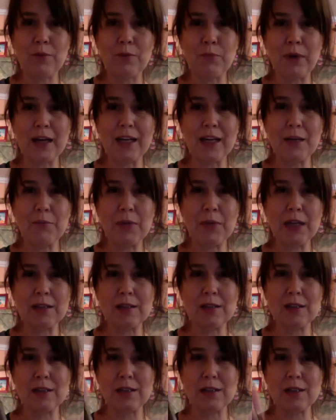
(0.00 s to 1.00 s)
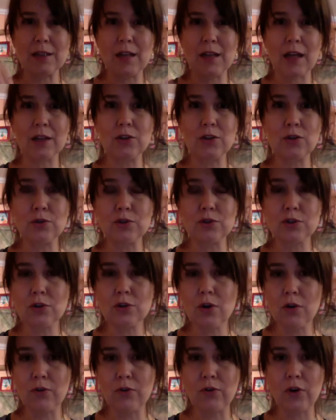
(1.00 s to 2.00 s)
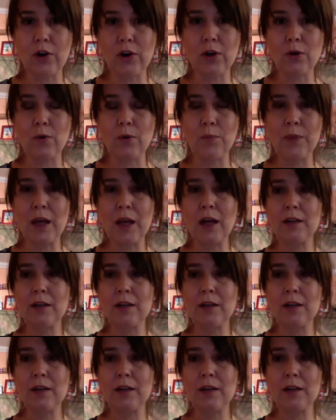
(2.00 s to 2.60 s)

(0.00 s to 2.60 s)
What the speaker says: by any means this is like too strong for you,